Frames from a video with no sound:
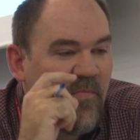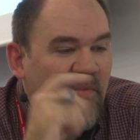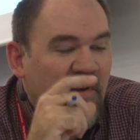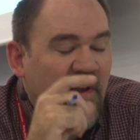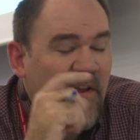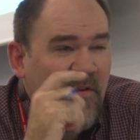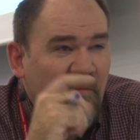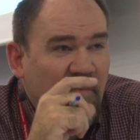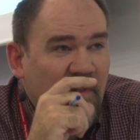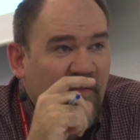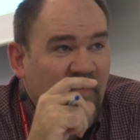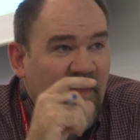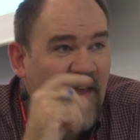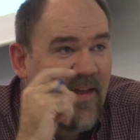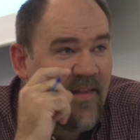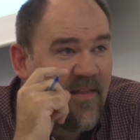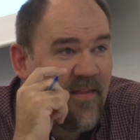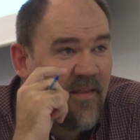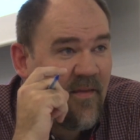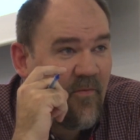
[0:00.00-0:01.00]
can you believe they
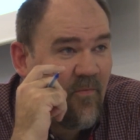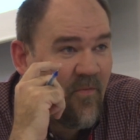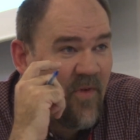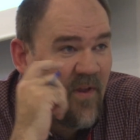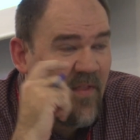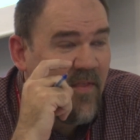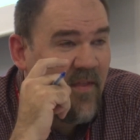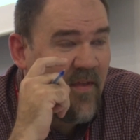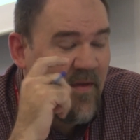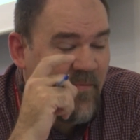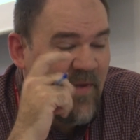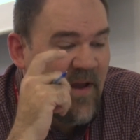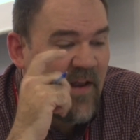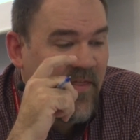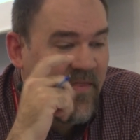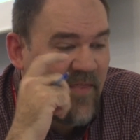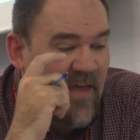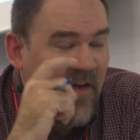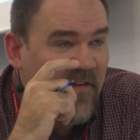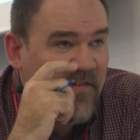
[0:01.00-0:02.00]
had about
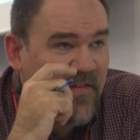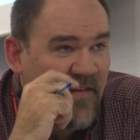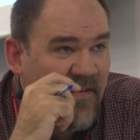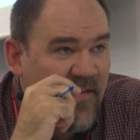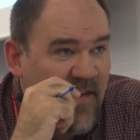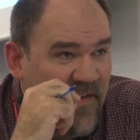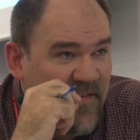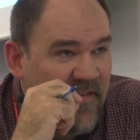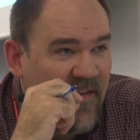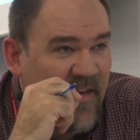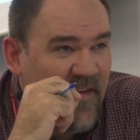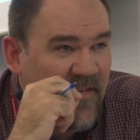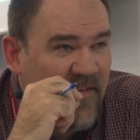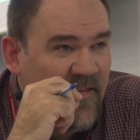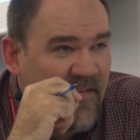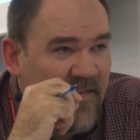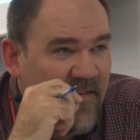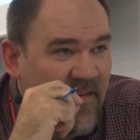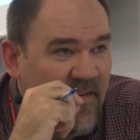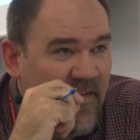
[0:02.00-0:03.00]
1,000 test
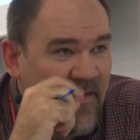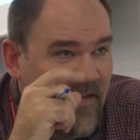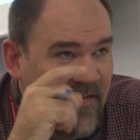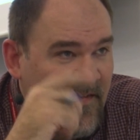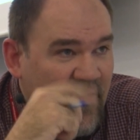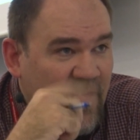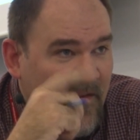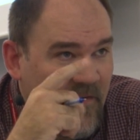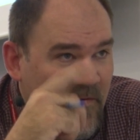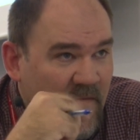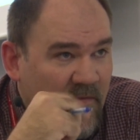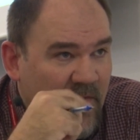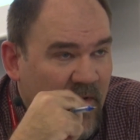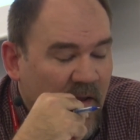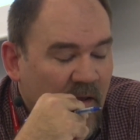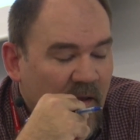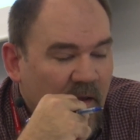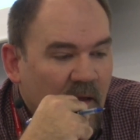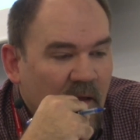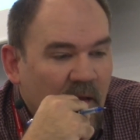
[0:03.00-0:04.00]
cases? They said they were
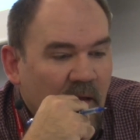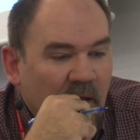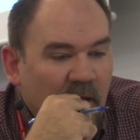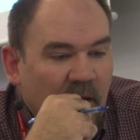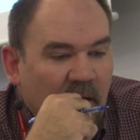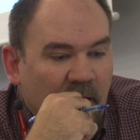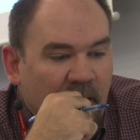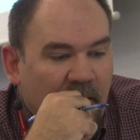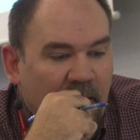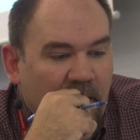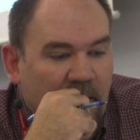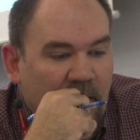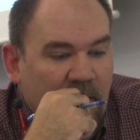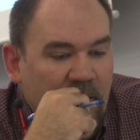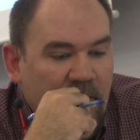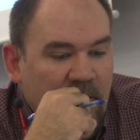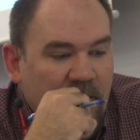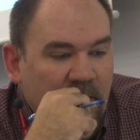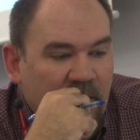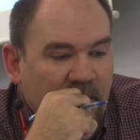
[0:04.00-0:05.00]

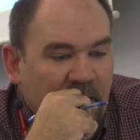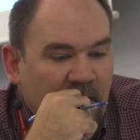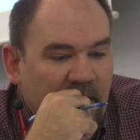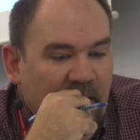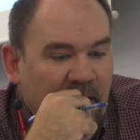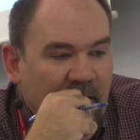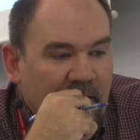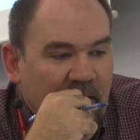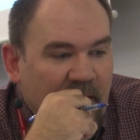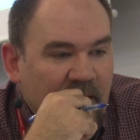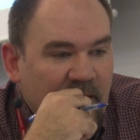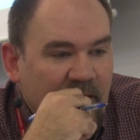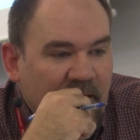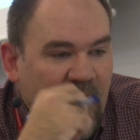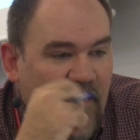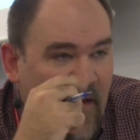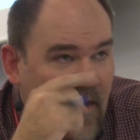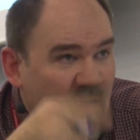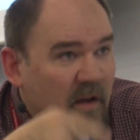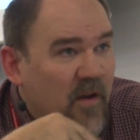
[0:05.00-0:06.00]
running. And
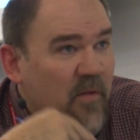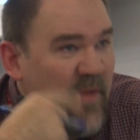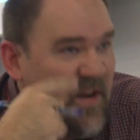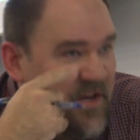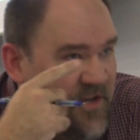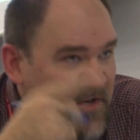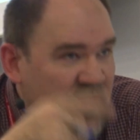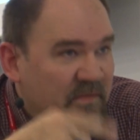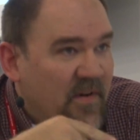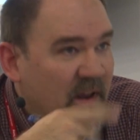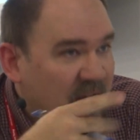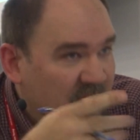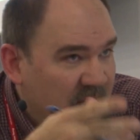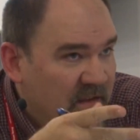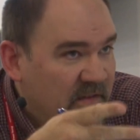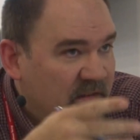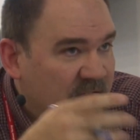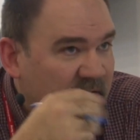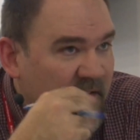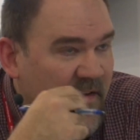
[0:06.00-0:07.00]
automation running,
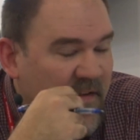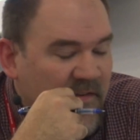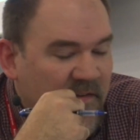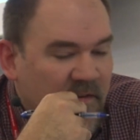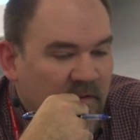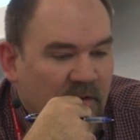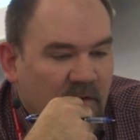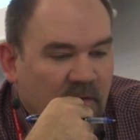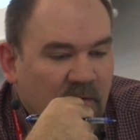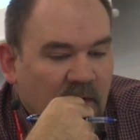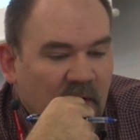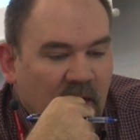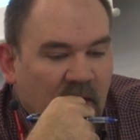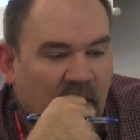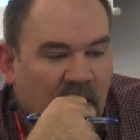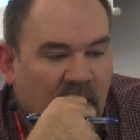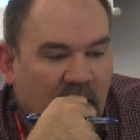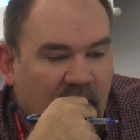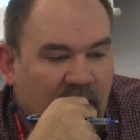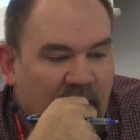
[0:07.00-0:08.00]
as you
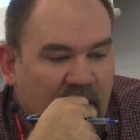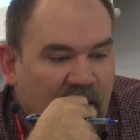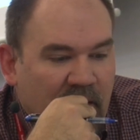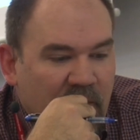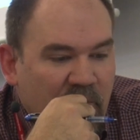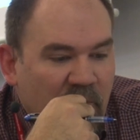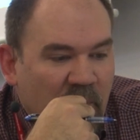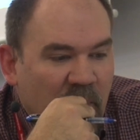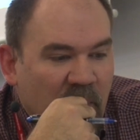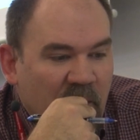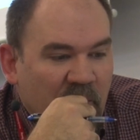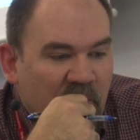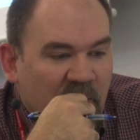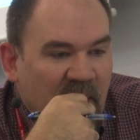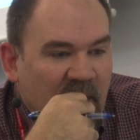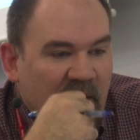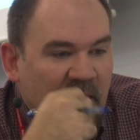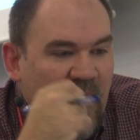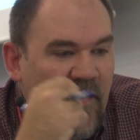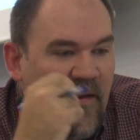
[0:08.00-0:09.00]
know.
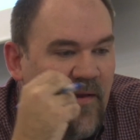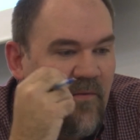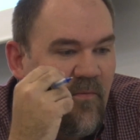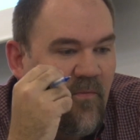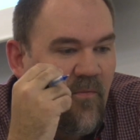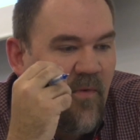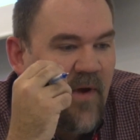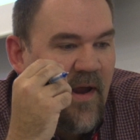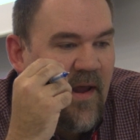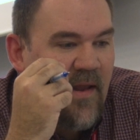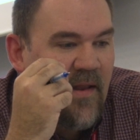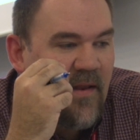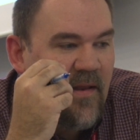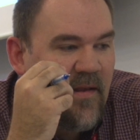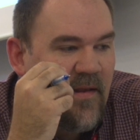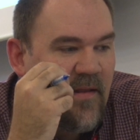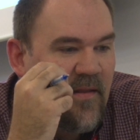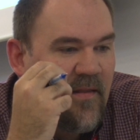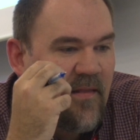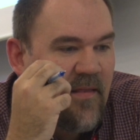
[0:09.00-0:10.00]
But
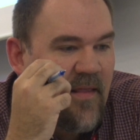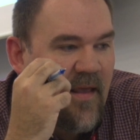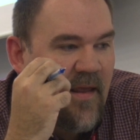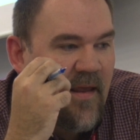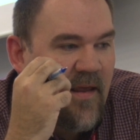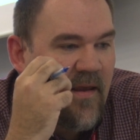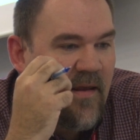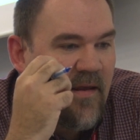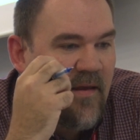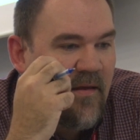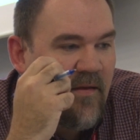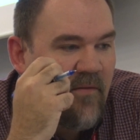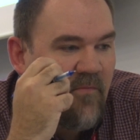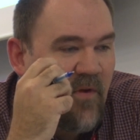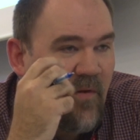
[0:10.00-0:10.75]
when they